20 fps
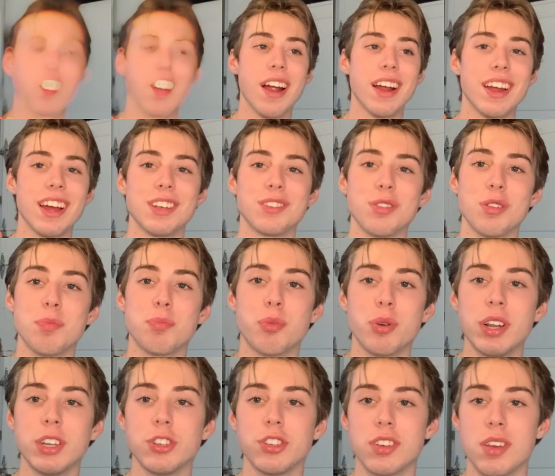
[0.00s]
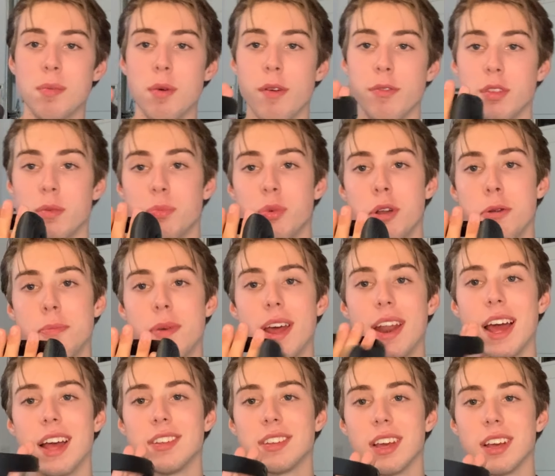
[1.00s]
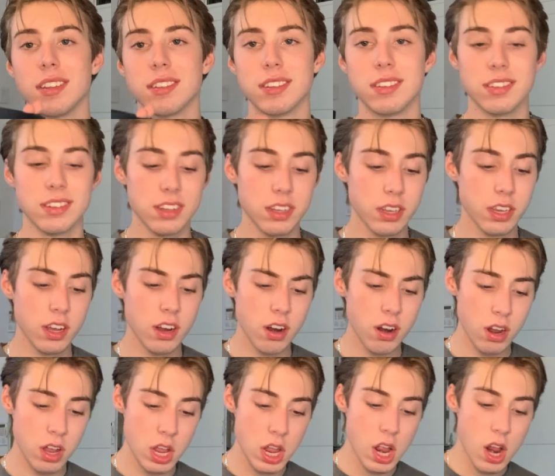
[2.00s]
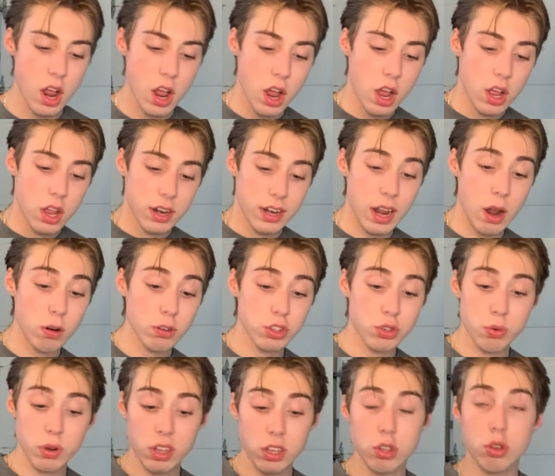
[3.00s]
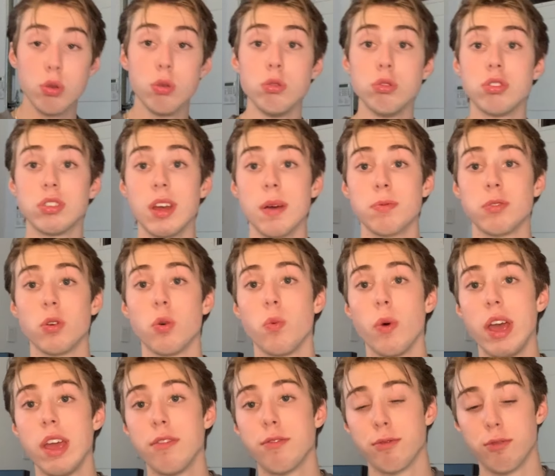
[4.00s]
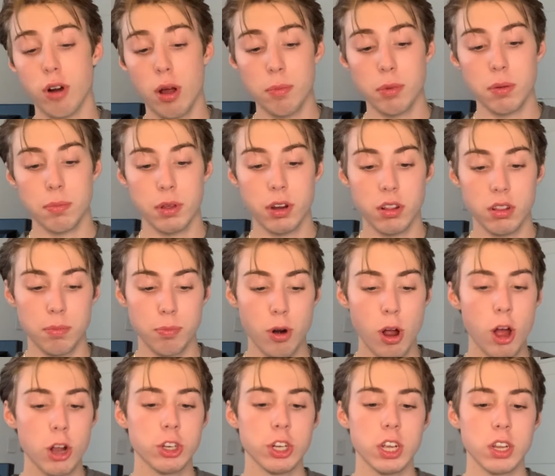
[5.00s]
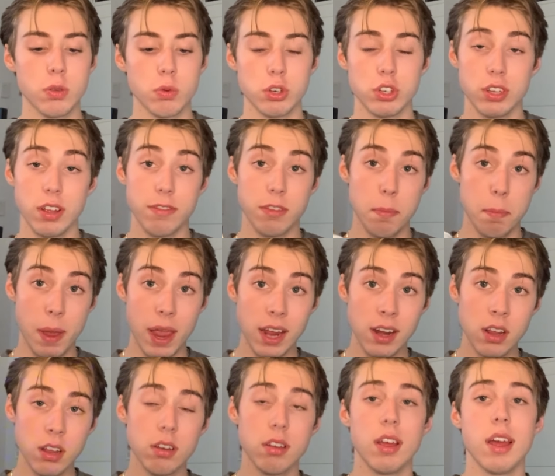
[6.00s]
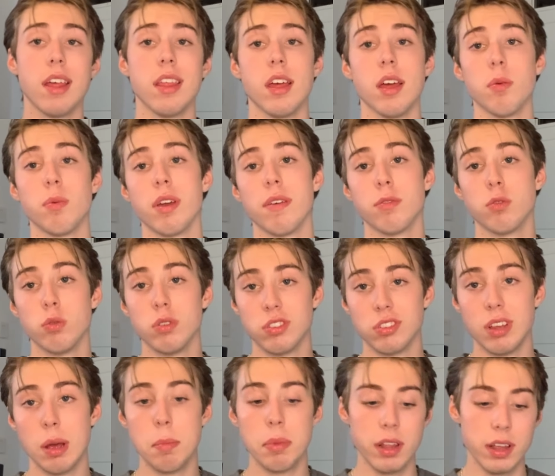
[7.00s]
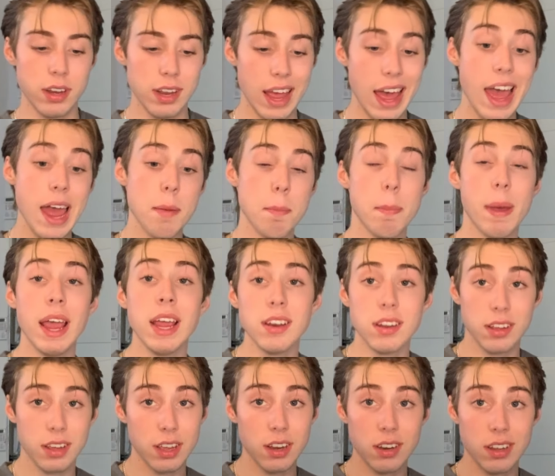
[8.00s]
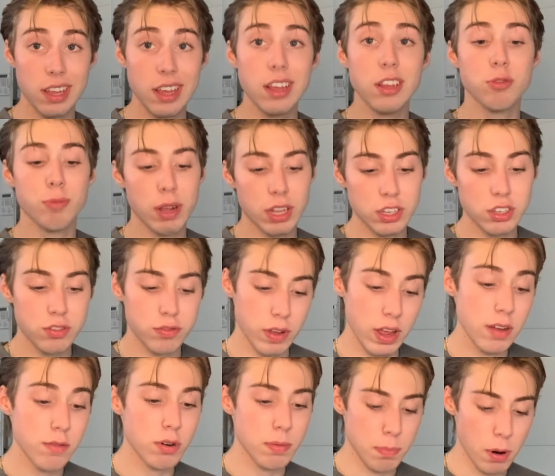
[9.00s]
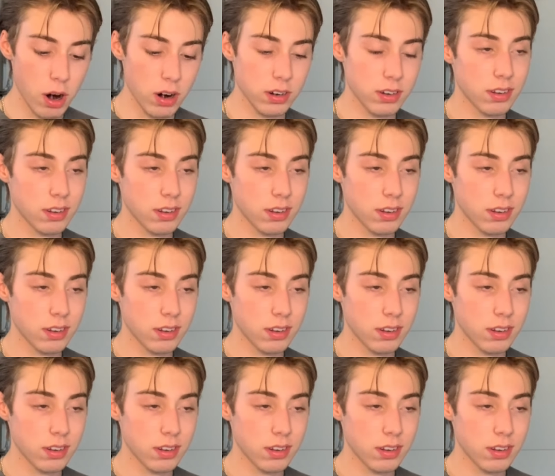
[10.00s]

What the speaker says: Alright guys, so the print just came off the print bed, as you guys can see here. Now we're just really 2 steps away from completing the project. We just have to paint it, and then we have to assemble it. And painting it is my least favorite part.